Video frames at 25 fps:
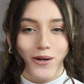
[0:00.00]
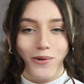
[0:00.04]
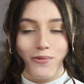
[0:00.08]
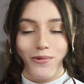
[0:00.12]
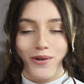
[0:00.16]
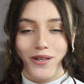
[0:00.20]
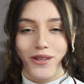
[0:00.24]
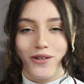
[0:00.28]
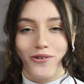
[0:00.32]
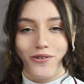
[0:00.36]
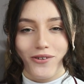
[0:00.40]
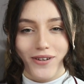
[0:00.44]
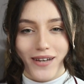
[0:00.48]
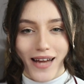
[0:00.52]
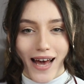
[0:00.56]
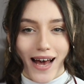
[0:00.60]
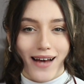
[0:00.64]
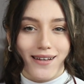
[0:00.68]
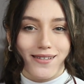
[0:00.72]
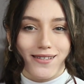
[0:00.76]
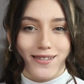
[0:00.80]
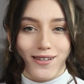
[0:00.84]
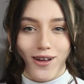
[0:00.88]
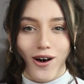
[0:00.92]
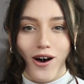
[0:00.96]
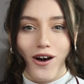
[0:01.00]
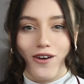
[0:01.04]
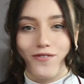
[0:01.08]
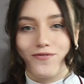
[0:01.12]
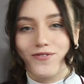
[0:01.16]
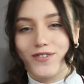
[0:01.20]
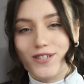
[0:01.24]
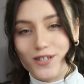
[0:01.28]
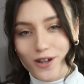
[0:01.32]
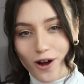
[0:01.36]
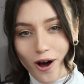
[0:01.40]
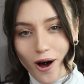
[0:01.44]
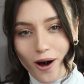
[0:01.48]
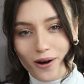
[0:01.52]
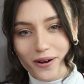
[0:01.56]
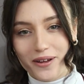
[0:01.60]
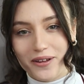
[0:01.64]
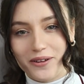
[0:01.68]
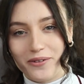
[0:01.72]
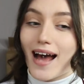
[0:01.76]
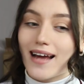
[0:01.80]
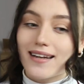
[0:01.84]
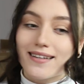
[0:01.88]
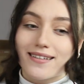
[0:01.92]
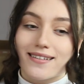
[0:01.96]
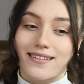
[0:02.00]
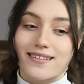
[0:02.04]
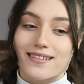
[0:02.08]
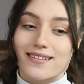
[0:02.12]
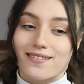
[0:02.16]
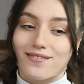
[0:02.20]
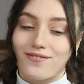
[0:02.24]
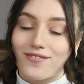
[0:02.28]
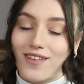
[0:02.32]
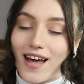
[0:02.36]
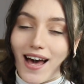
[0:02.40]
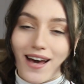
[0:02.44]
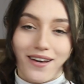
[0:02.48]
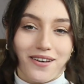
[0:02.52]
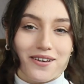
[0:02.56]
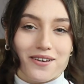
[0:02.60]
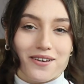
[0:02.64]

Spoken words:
with your next lot of stock. And that